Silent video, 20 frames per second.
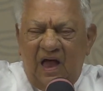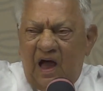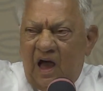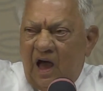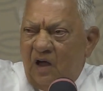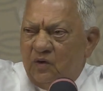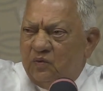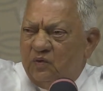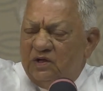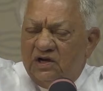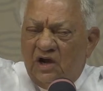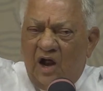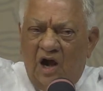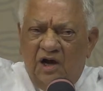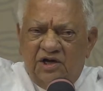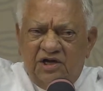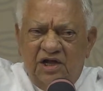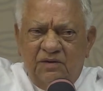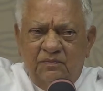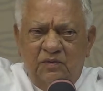Are we
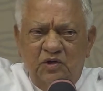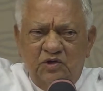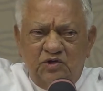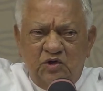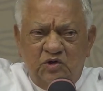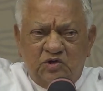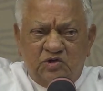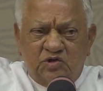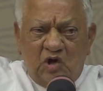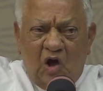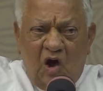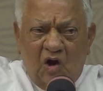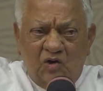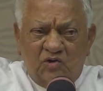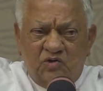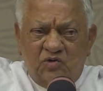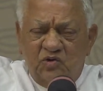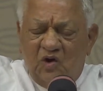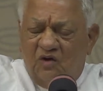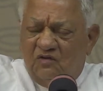not able to
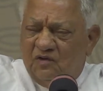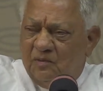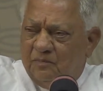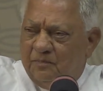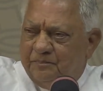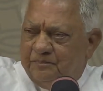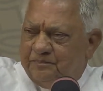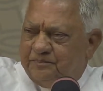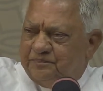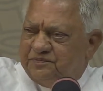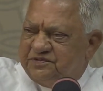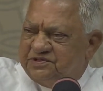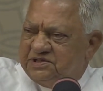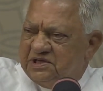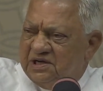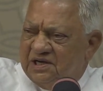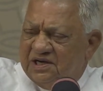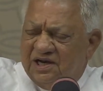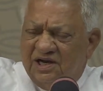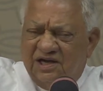talk to our
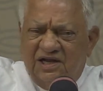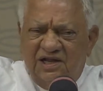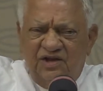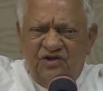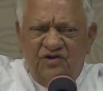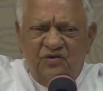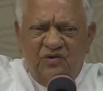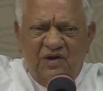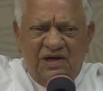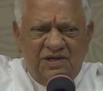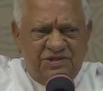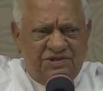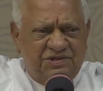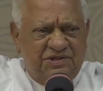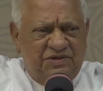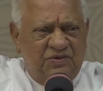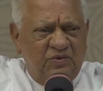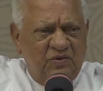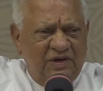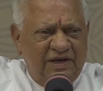children in
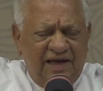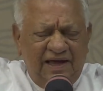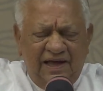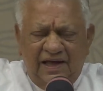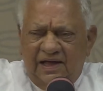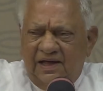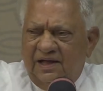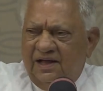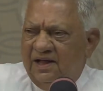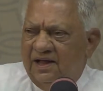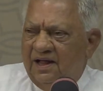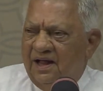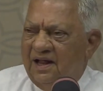US, UK?